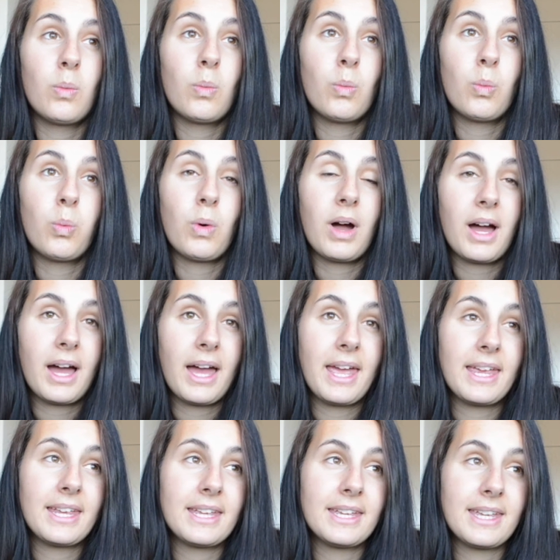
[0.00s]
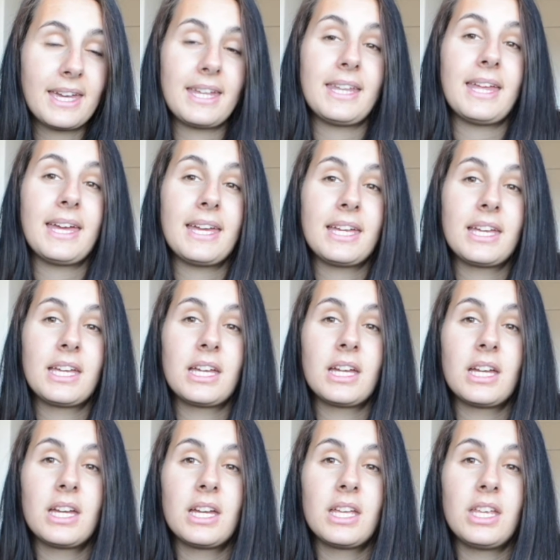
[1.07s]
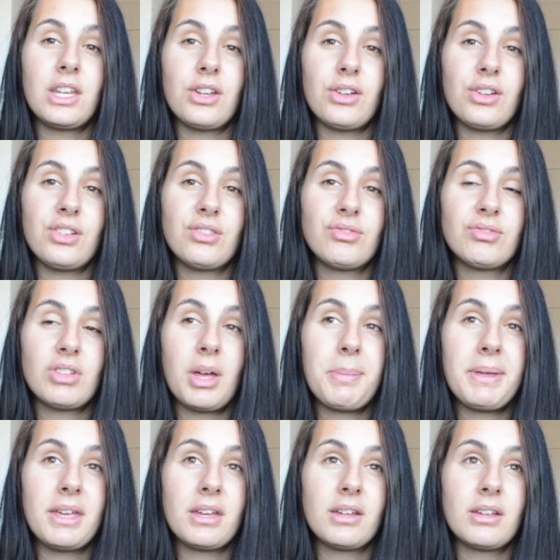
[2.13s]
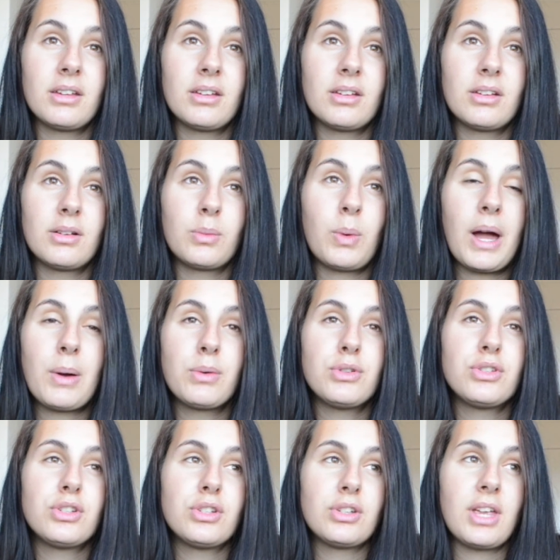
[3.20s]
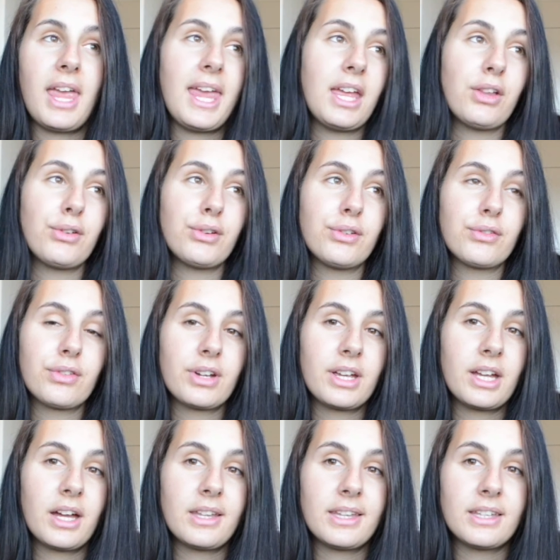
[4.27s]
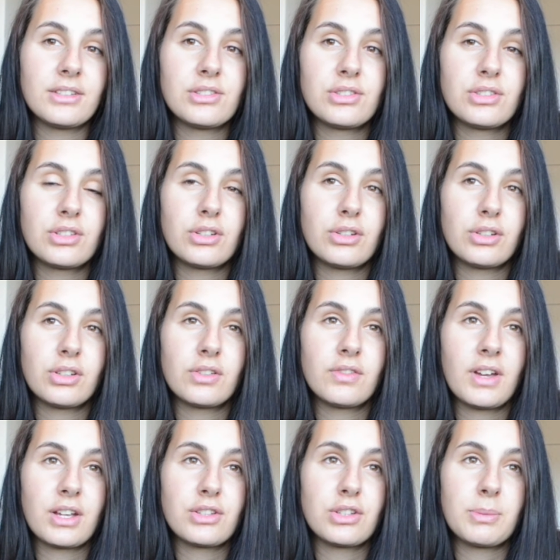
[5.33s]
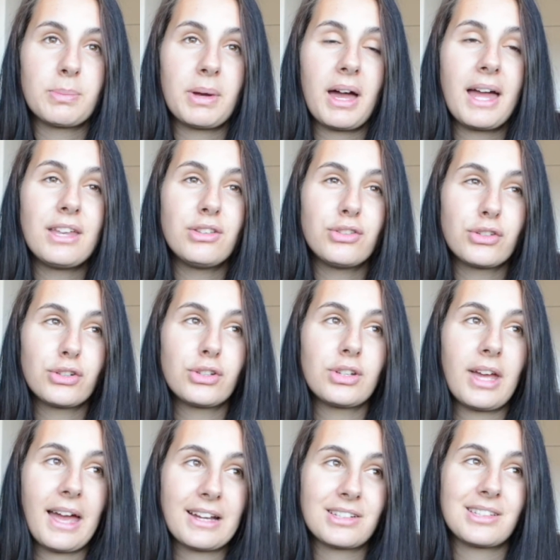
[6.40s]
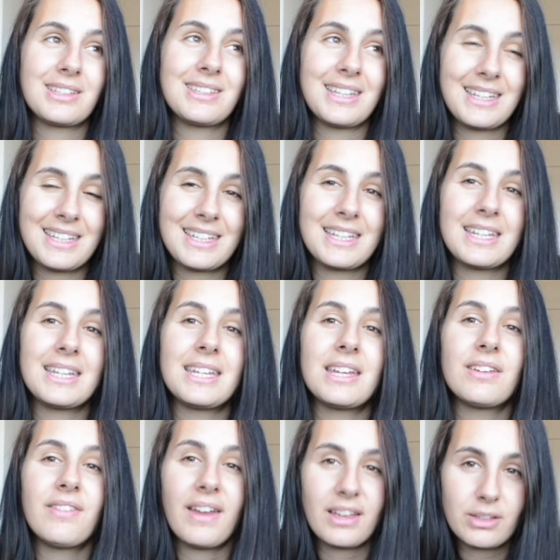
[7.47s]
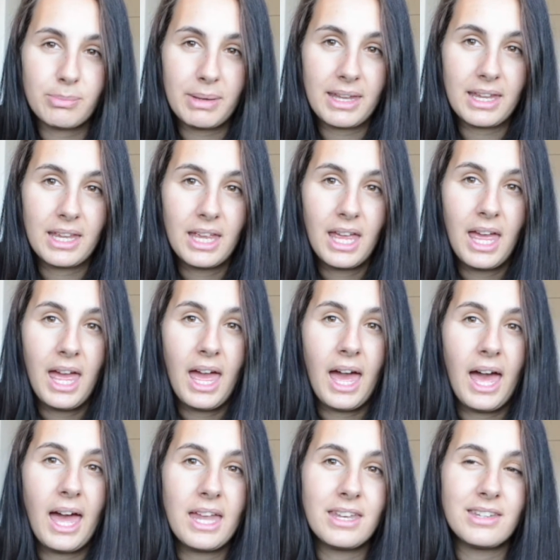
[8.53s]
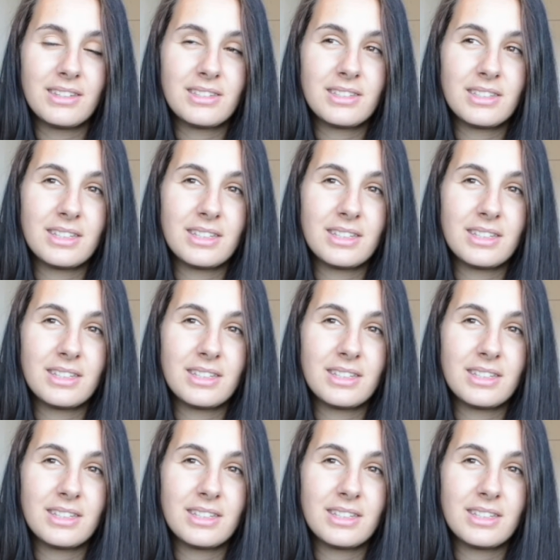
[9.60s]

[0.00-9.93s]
why it can get like, you know, a bit, why would you eat gluten-free unless gluten affects you? But I do actually think it affects me, and